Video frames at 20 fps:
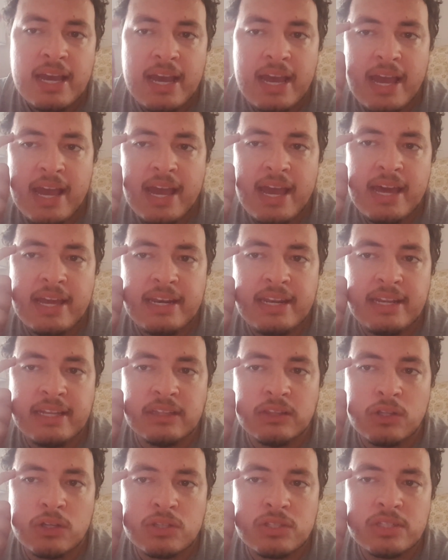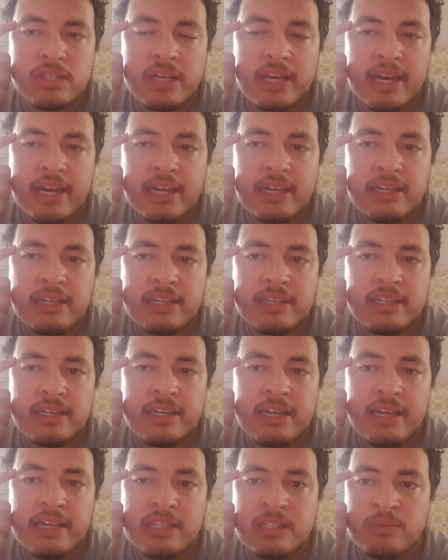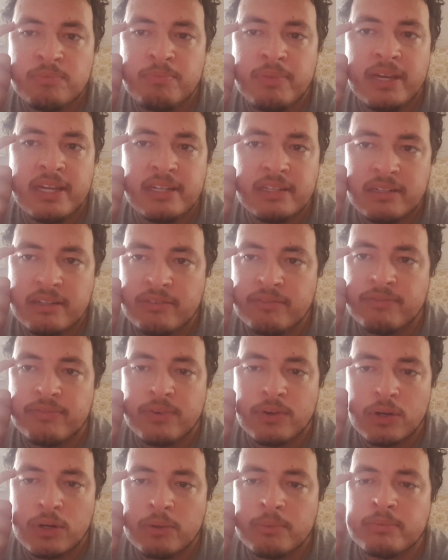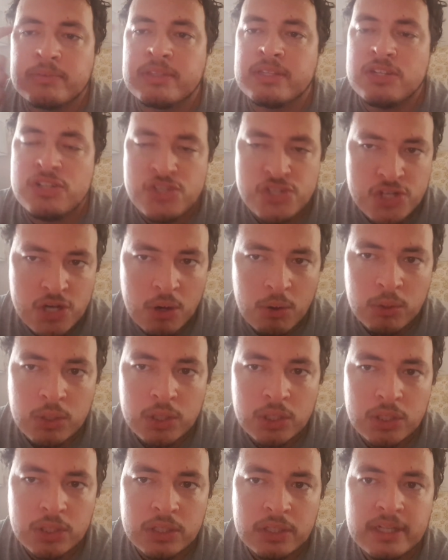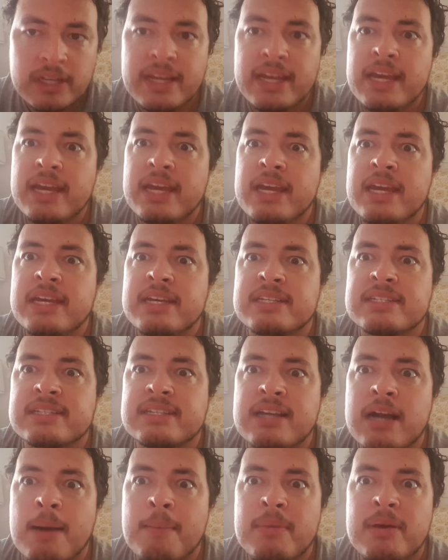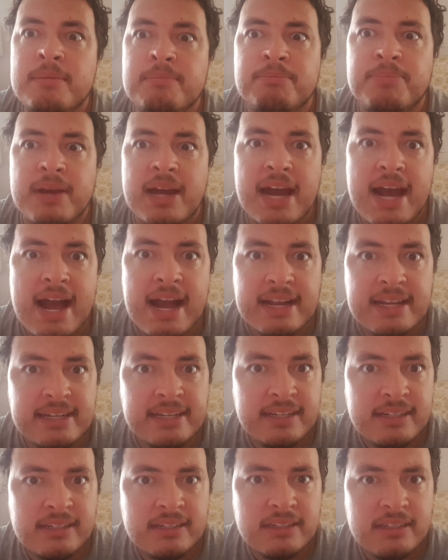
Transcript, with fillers: and it looks like it's been confirmed. The Joker is coming back.